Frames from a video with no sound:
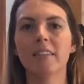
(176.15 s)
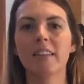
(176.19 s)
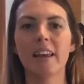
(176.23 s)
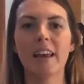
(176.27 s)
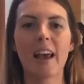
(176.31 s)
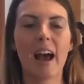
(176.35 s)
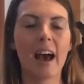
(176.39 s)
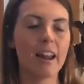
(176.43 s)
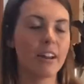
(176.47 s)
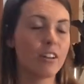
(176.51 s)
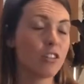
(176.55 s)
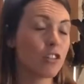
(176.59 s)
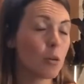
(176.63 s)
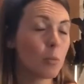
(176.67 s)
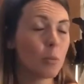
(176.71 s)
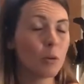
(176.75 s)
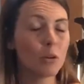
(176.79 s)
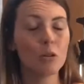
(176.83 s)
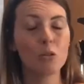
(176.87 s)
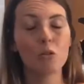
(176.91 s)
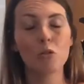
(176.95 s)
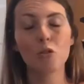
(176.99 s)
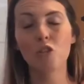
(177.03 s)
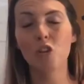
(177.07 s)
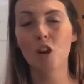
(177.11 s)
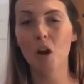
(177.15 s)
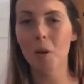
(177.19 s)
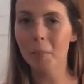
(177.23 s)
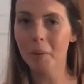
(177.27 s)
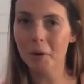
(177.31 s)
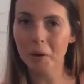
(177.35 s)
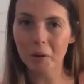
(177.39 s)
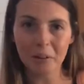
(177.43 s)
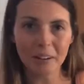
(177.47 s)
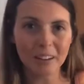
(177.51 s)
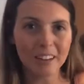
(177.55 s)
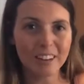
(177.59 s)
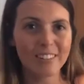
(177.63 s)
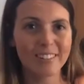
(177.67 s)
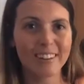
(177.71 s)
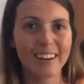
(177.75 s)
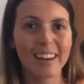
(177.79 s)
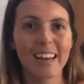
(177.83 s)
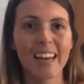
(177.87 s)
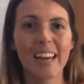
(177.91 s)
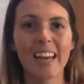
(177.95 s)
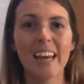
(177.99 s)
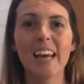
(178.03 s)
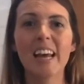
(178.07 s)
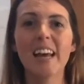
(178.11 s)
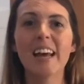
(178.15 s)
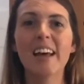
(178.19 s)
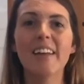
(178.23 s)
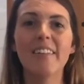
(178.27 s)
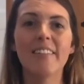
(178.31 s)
the anatomical terminology,